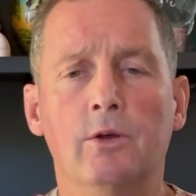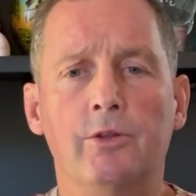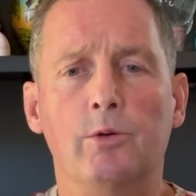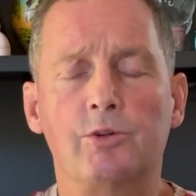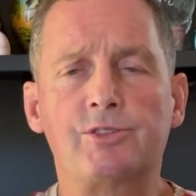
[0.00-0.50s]

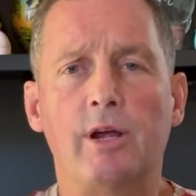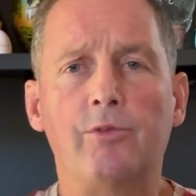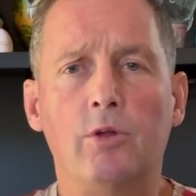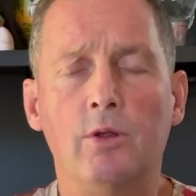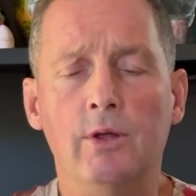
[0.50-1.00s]
There were
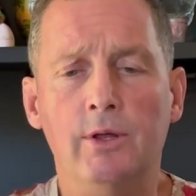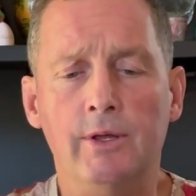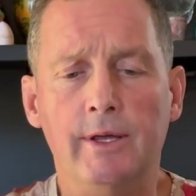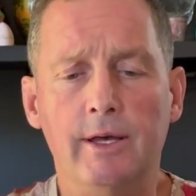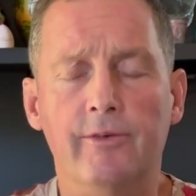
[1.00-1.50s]
several
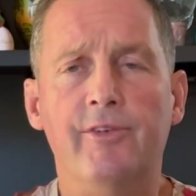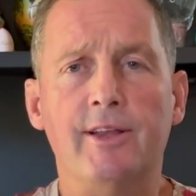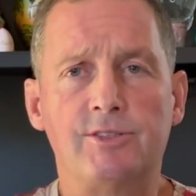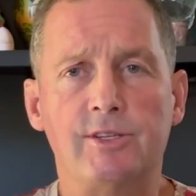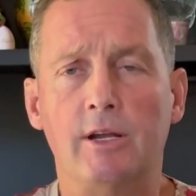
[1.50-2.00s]

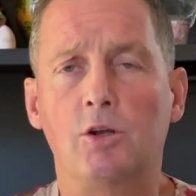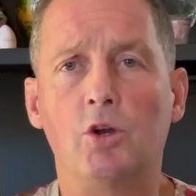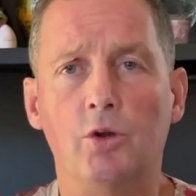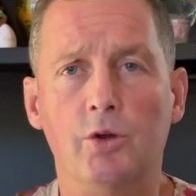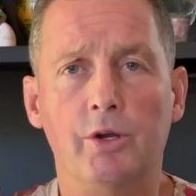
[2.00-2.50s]
events that
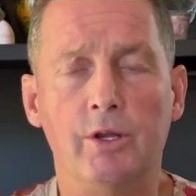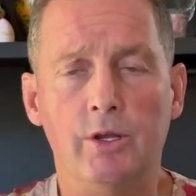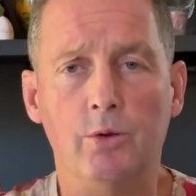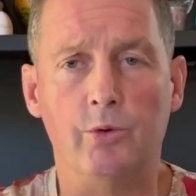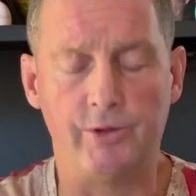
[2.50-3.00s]
occurred
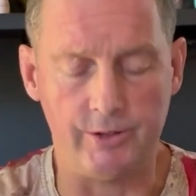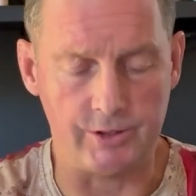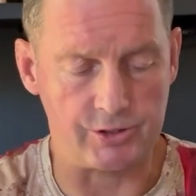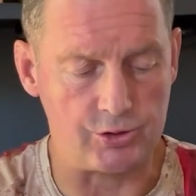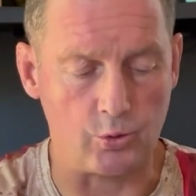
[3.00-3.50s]
within
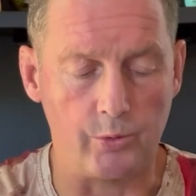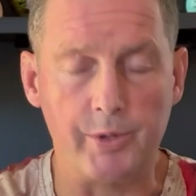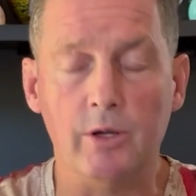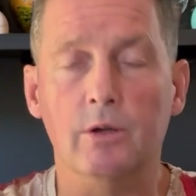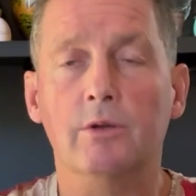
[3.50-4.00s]
this short
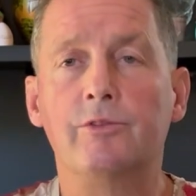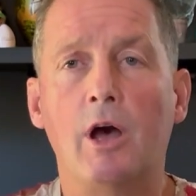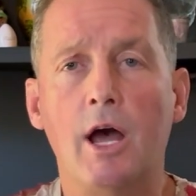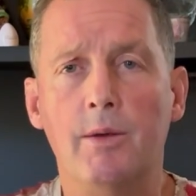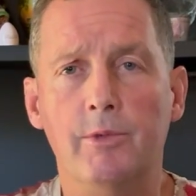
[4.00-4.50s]
period of
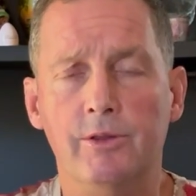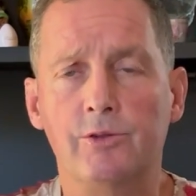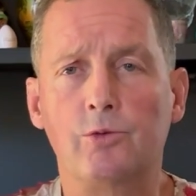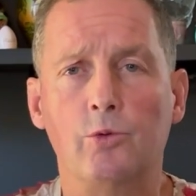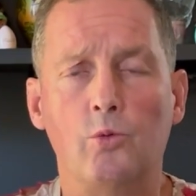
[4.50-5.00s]
time, and
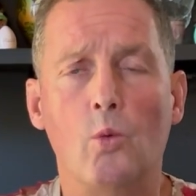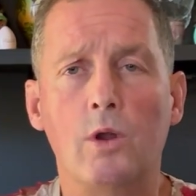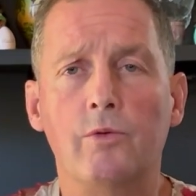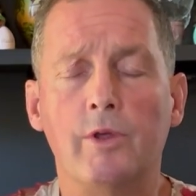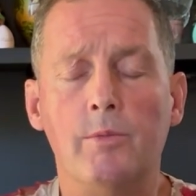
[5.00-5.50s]
this was one
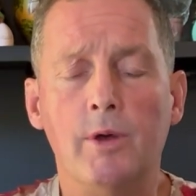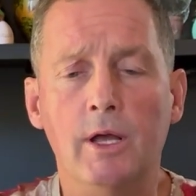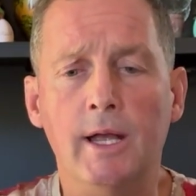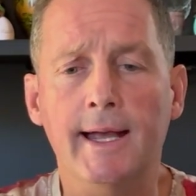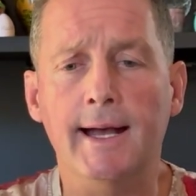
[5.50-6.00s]
of them.
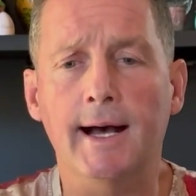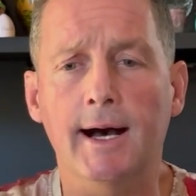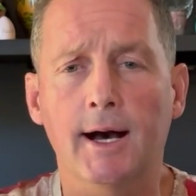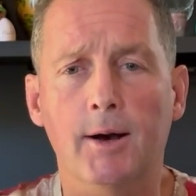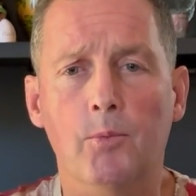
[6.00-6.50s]

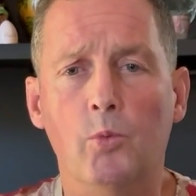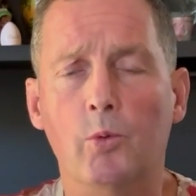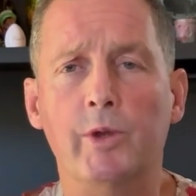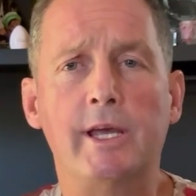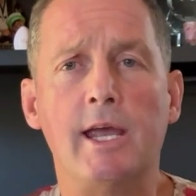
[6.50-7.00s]
When
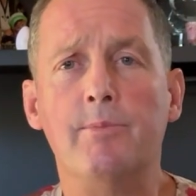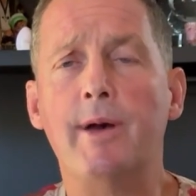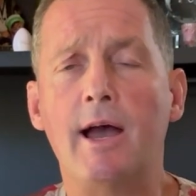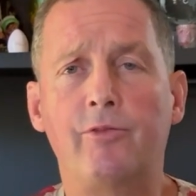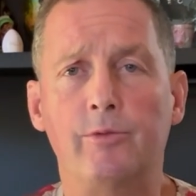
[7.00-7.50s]
we came
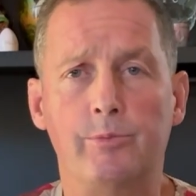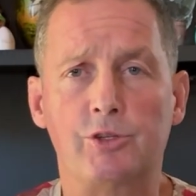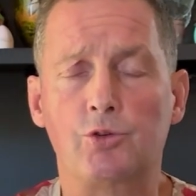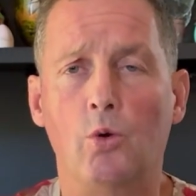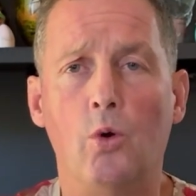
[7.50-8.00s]
back from
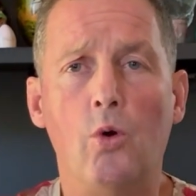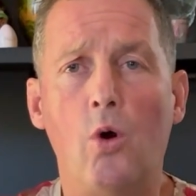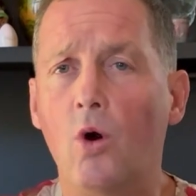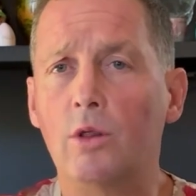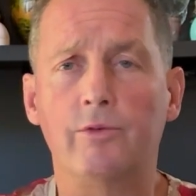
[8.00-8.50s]
patrol,
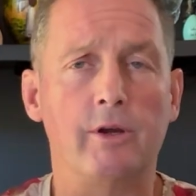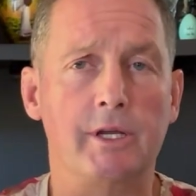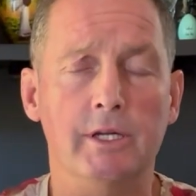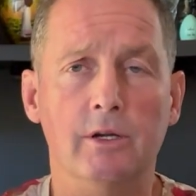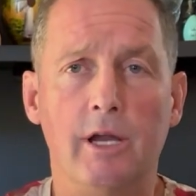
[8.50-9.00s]
all of our
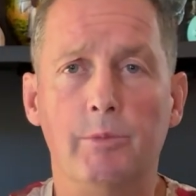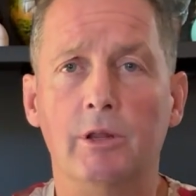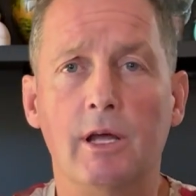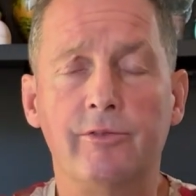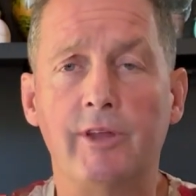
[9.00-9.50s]
gear had been
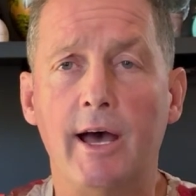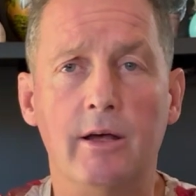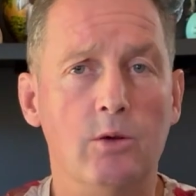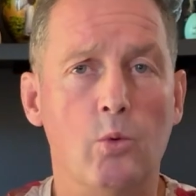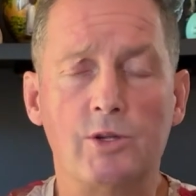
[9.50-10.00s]
left
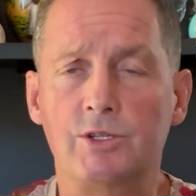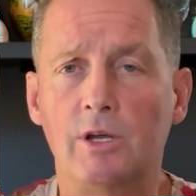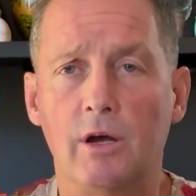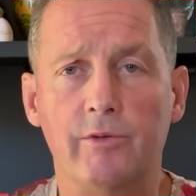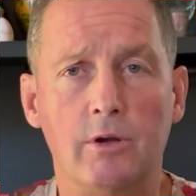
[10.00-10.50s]
out. It wasn't
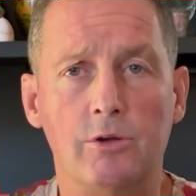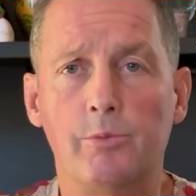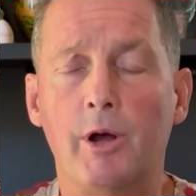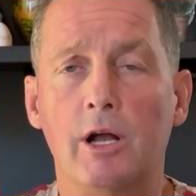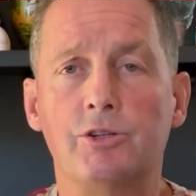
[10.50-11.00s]
covered under
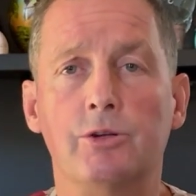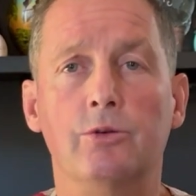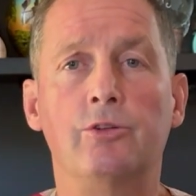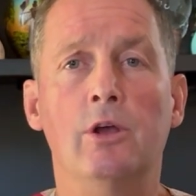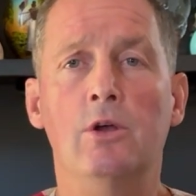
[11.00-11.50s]

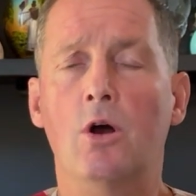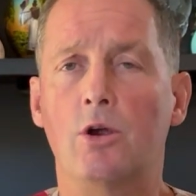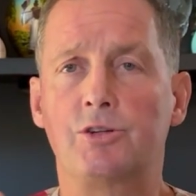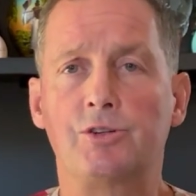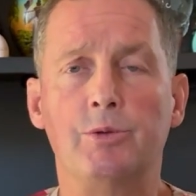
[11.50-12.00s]
ponchos. Our
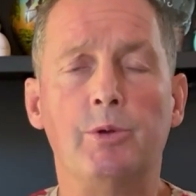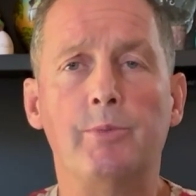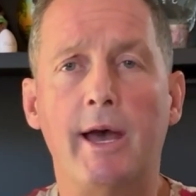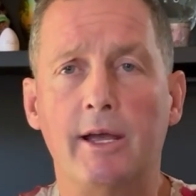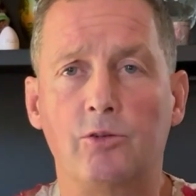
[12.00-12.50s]
sleeping
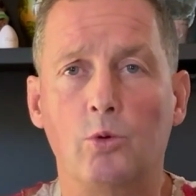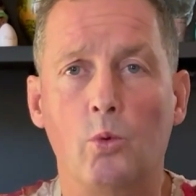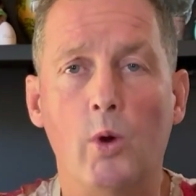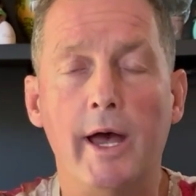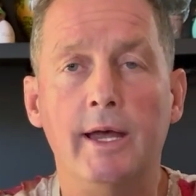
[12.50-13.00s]
bags were
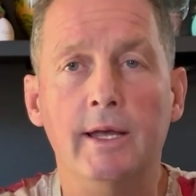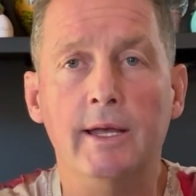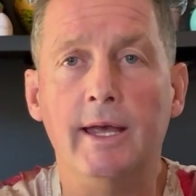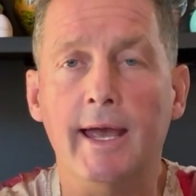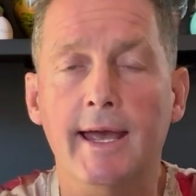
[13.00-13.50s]
wet,
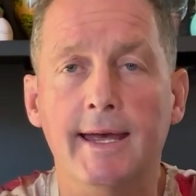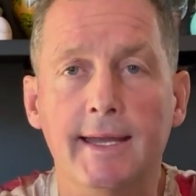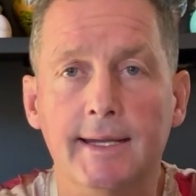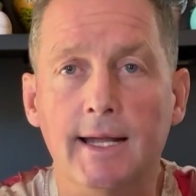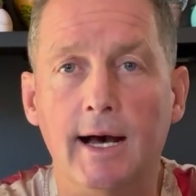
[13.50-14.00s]

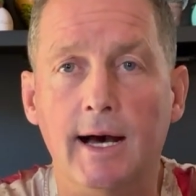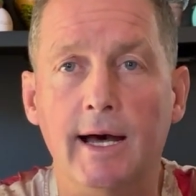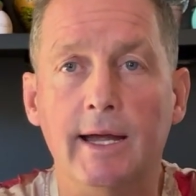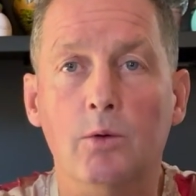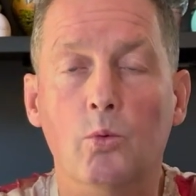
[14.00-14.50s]
and
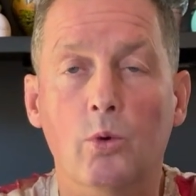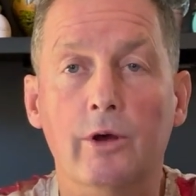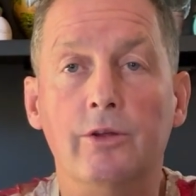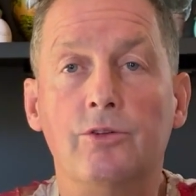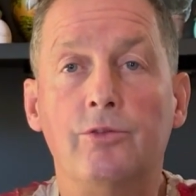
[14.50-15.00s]
I
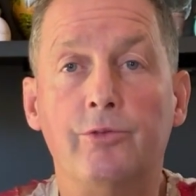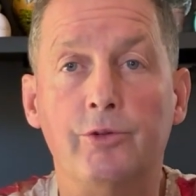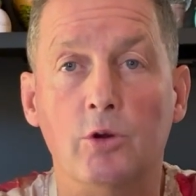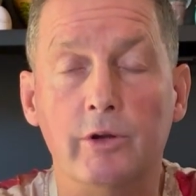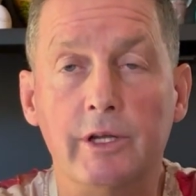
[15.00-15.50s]
was
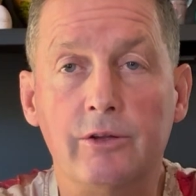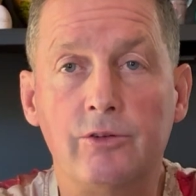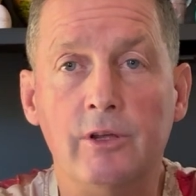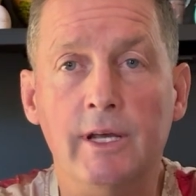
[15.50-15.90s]
furious.